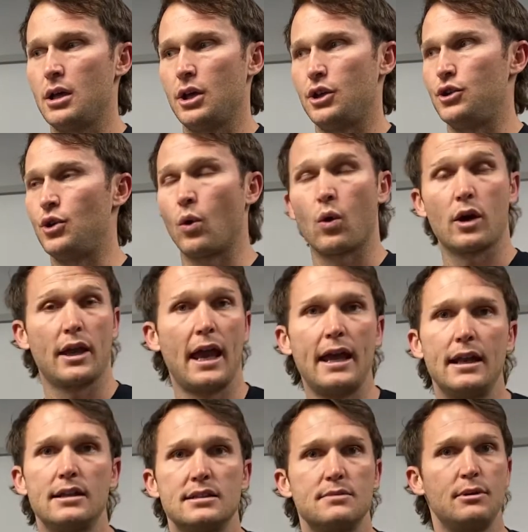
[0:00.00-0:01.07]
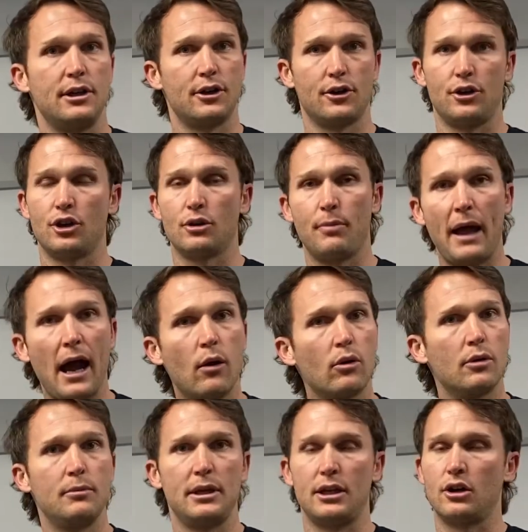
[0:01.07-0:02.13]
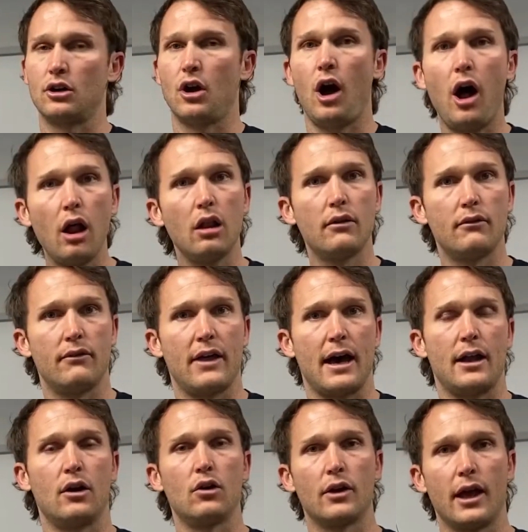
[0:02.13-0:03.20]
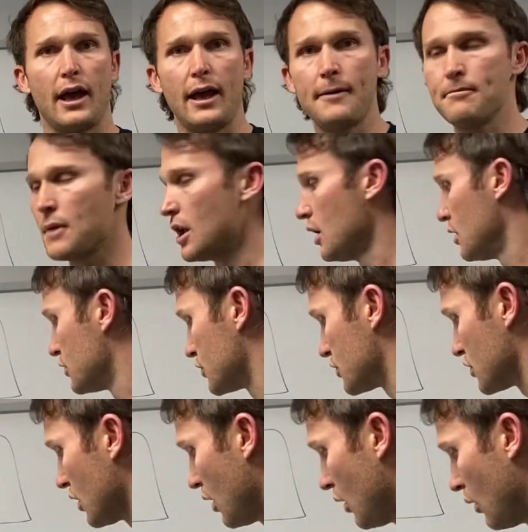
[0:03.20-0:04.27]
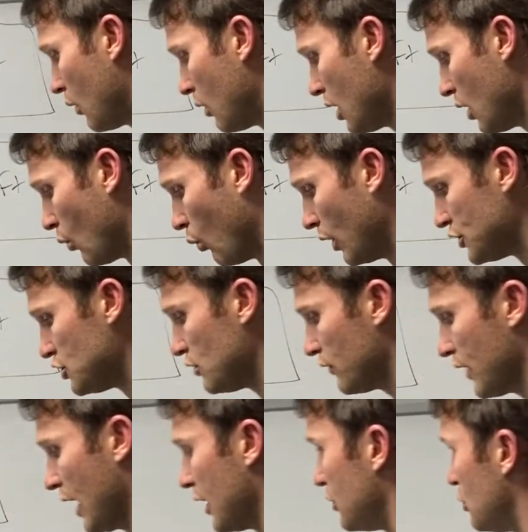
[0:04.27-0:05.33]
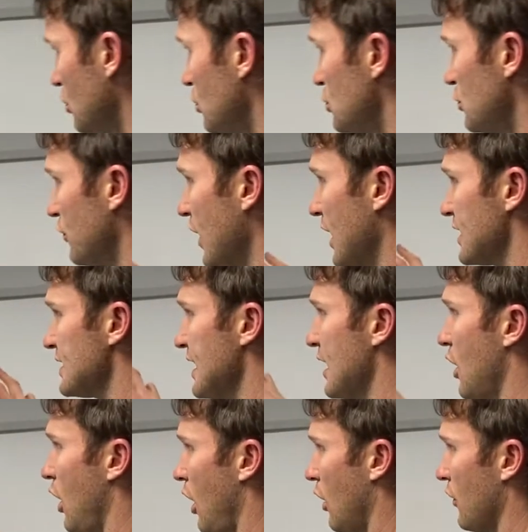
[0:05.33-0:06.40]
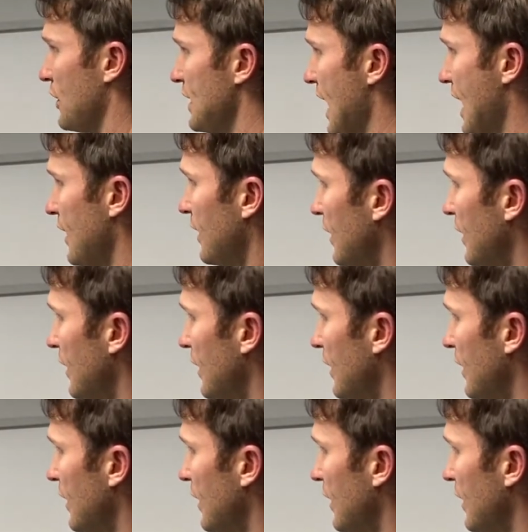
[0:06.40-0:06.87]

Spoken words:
your cadence meter, your power meter, all of that, okay? So what you've got to do is you've got to send all the data. And